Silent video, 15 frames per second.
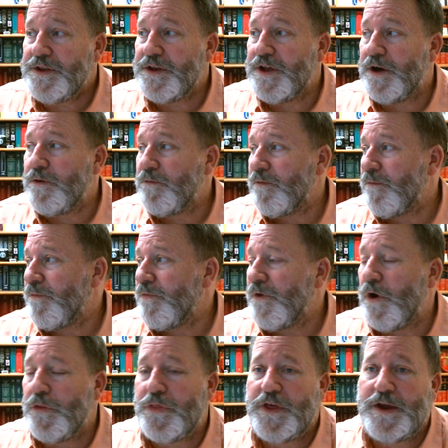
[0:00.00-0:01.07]
the
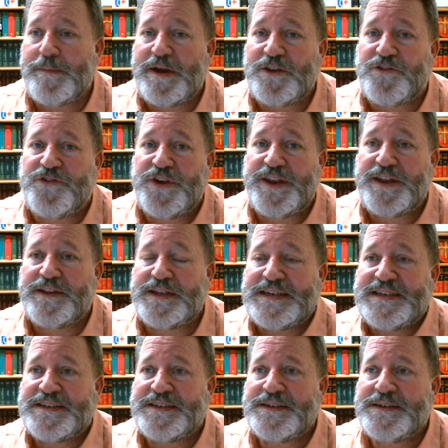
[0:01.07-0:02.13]
thing about Jenny
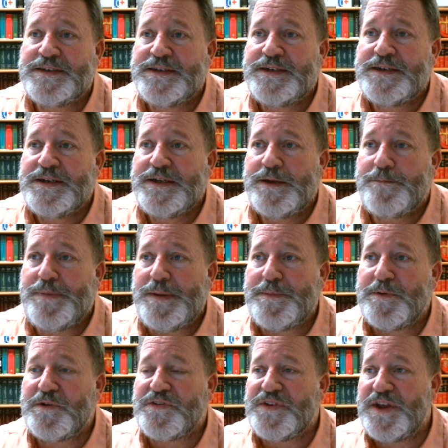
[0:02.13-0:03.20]
Lake.
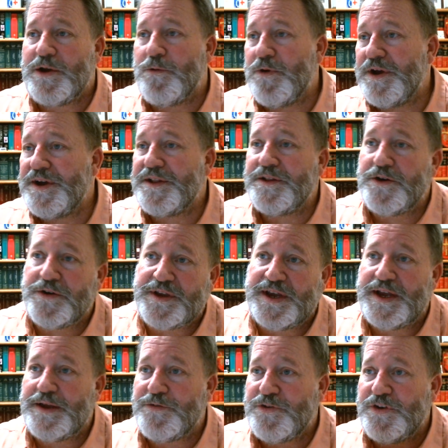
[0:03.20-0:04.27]
People were saying, well,
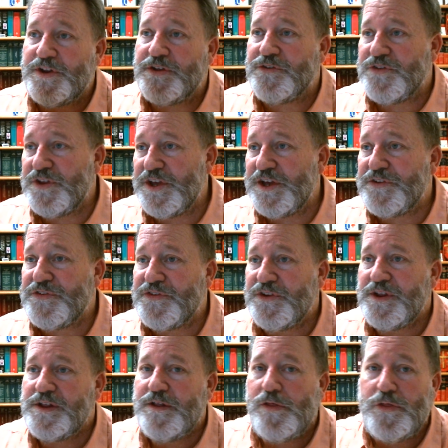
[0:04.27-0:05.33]
okay, if she does this,
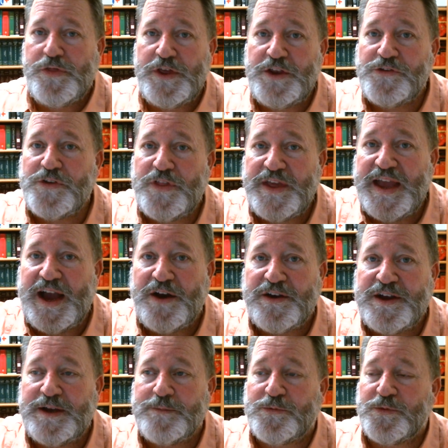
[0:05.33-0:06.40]
these are the
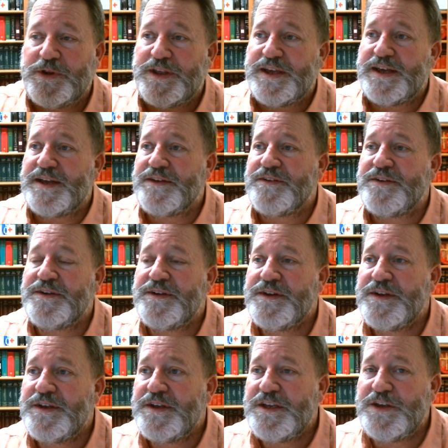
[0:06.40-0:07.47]
outcomes we get.
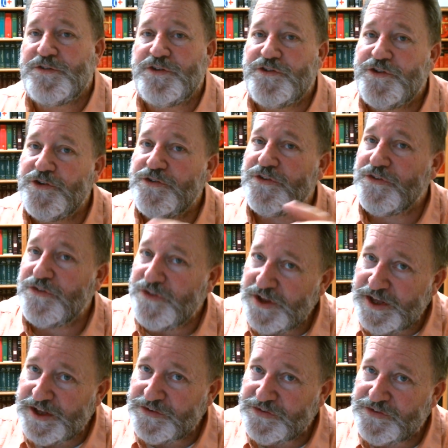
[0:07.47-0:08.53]
If she chooses
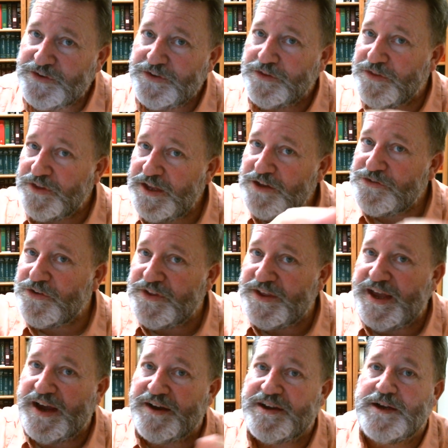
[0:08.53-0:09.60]
this, these are
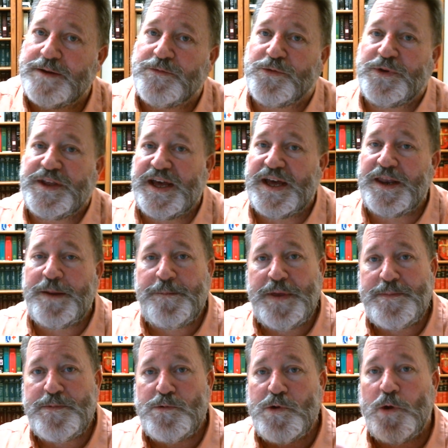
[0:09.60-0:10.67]
the outcomes we get. And
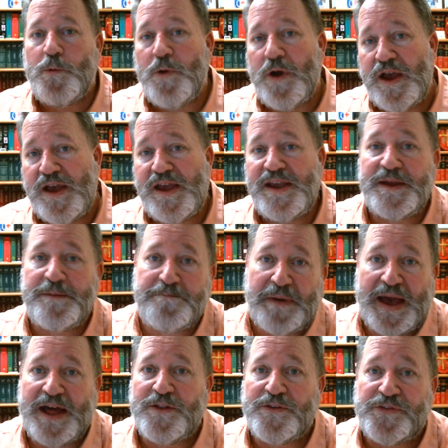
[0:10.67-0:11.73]
people were weighing and
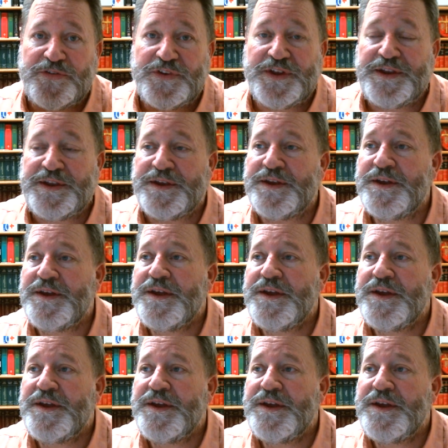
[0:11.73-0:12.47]
balancing